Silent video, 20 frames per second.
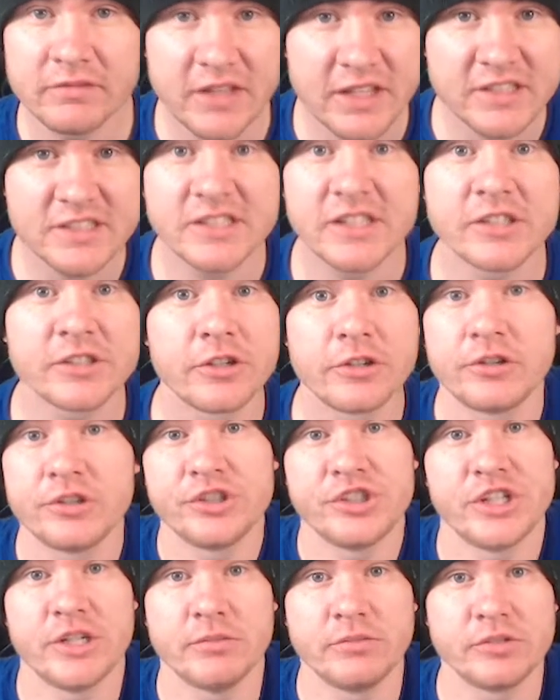that's 600
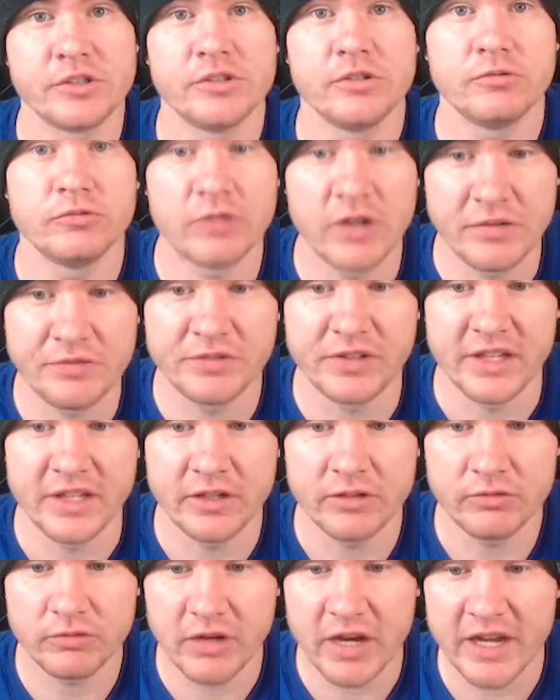gems
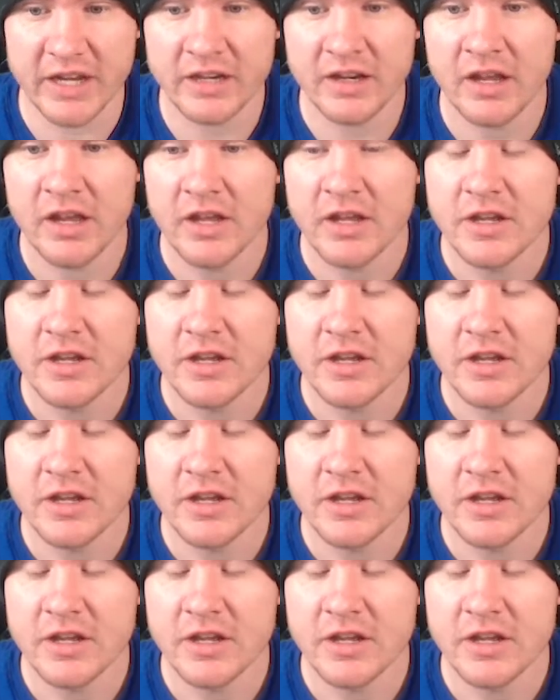roughly, right?